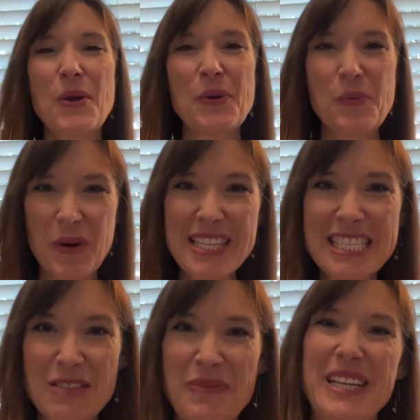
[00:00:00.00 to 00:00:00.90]
in
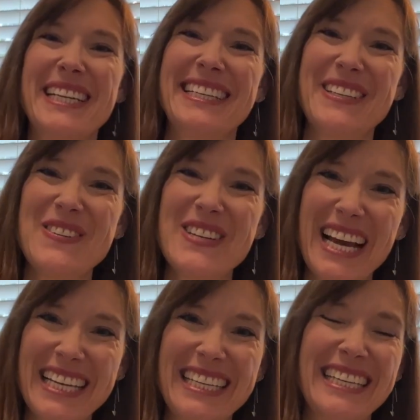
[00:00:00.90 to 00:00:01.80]
one spirit,
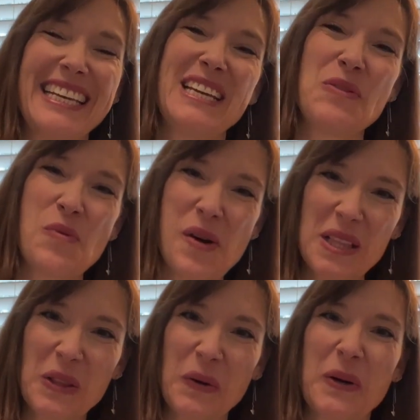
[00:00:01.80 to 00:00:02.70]
united in
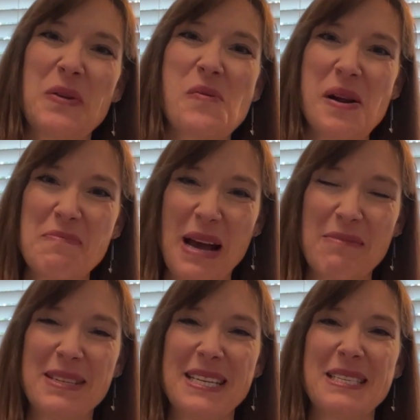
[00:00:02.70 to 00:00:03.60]
one Lord, one
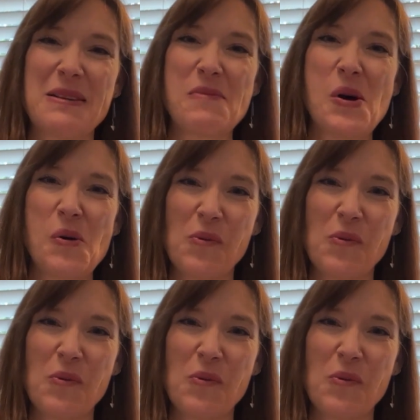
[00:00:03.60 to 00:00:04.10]
baptism,